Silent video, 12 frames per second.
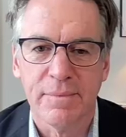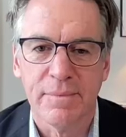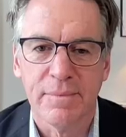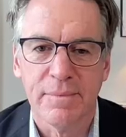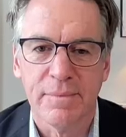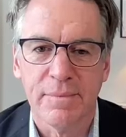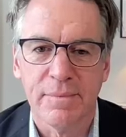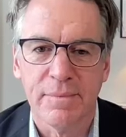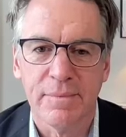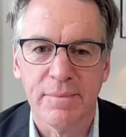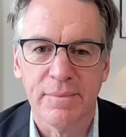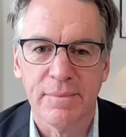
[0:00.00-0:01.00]

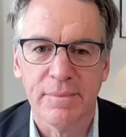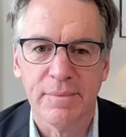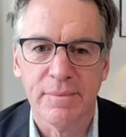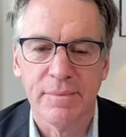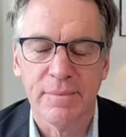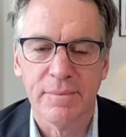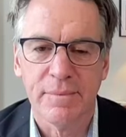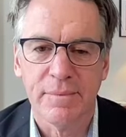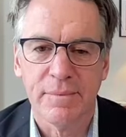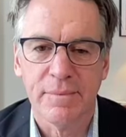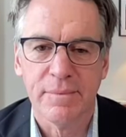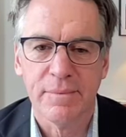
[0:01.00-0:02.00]

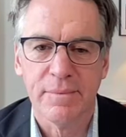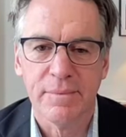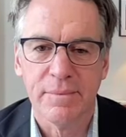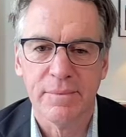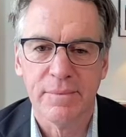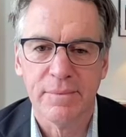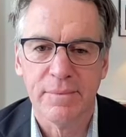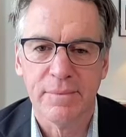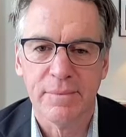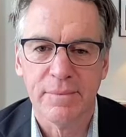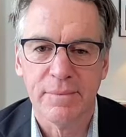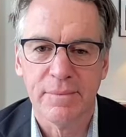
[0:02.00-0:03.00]

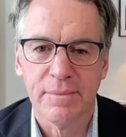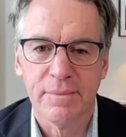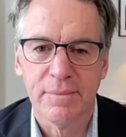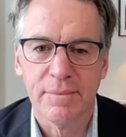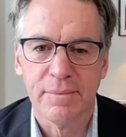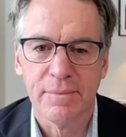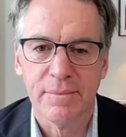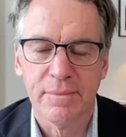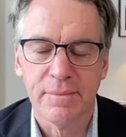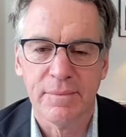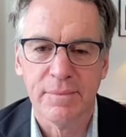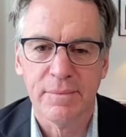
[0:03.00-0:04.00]

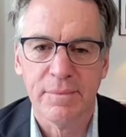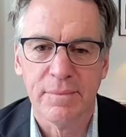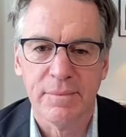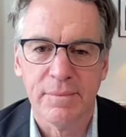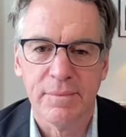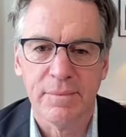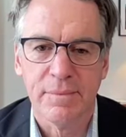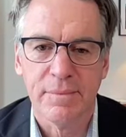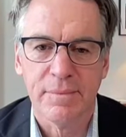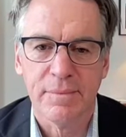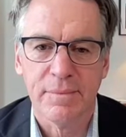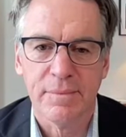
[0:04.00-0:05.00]

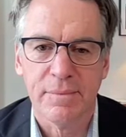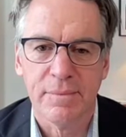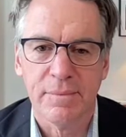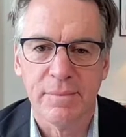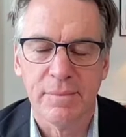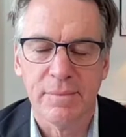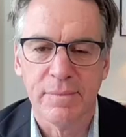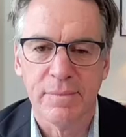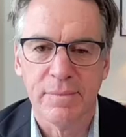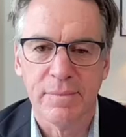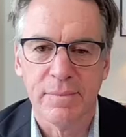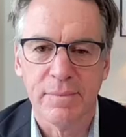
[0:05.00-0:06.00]

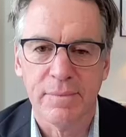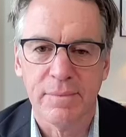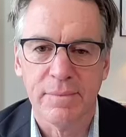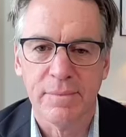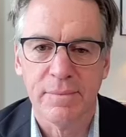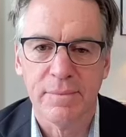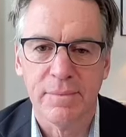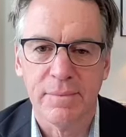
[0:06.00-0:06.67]
(not speaking)